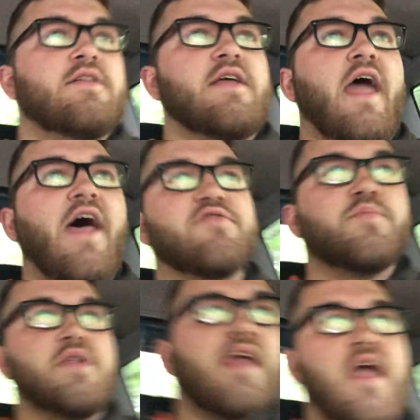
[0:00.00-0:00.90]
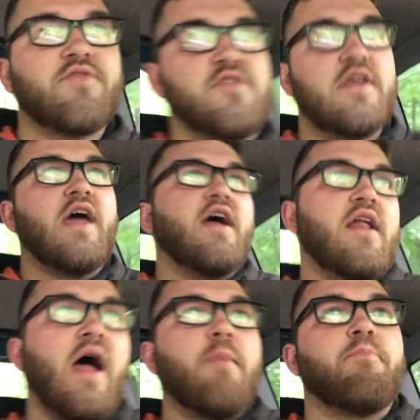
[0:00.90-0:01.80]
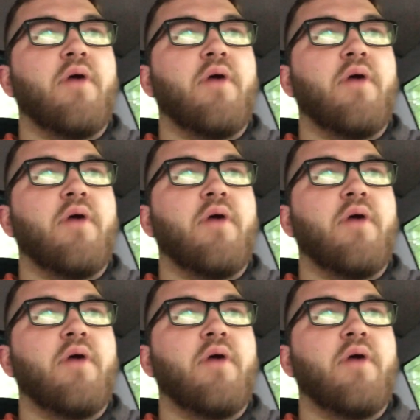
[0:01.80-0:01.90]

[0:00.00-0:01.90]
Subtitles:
It hasn't been canceled yet. I'm